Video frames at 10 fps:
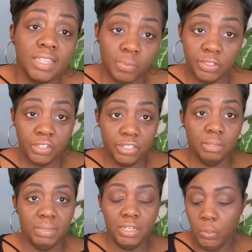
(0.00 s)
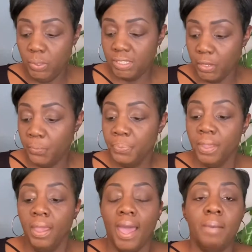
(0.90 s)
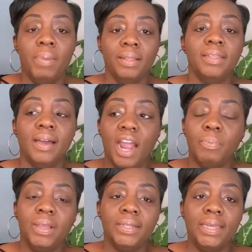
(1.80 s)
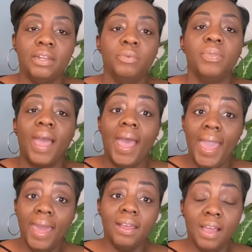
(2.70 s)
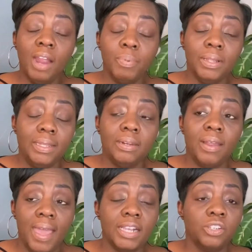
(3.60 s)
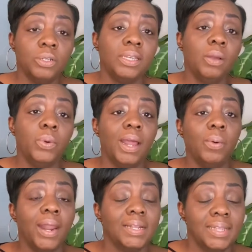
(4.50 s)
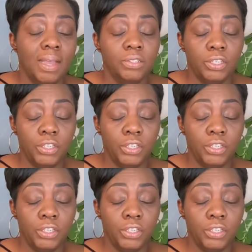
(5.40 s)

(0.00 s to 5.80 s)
what you should be doing. So I bought the carpet cleaner. I had a carpet cleaner actually. And when I went out of town to